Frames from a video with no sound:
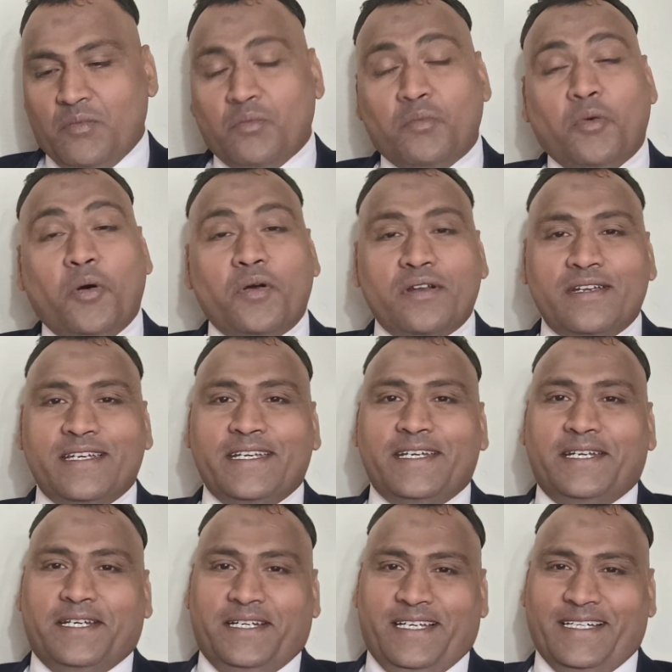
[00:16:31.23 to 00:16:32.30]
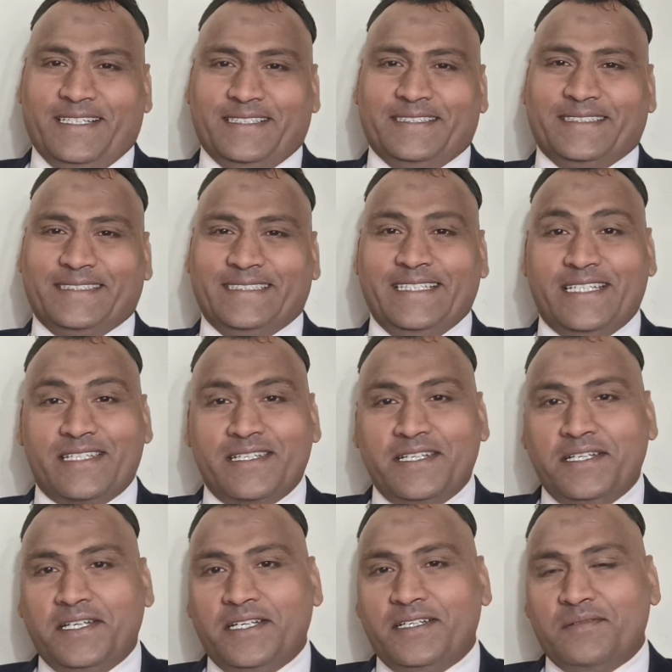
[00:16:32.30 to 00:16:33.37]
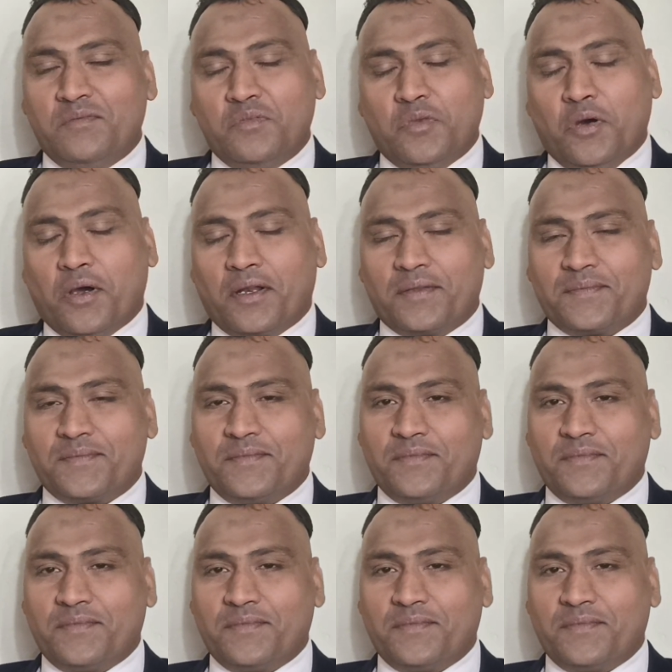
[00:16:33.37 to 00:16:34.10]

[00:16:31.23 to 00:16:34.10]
more needed. It's needed more.